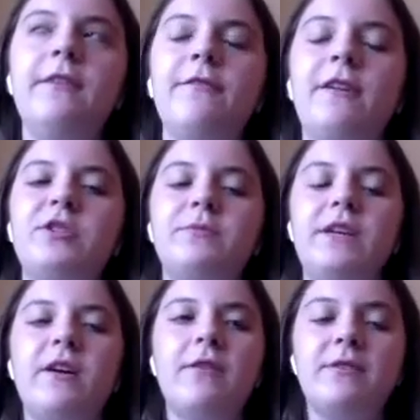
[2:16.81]
In
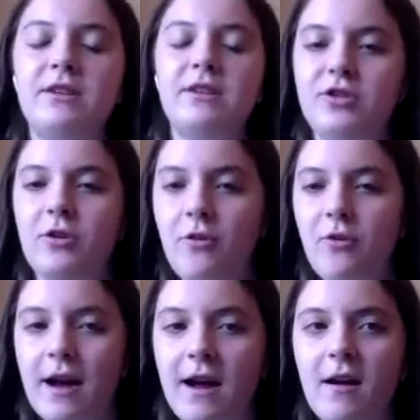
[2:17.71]
freshman year, I was in
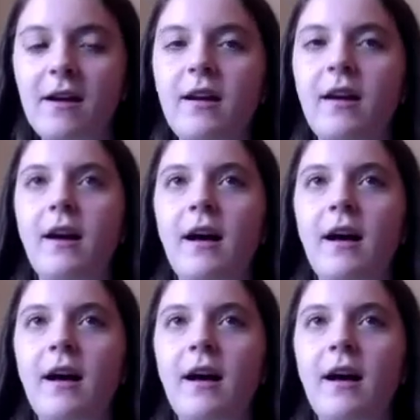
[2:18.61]
show choir.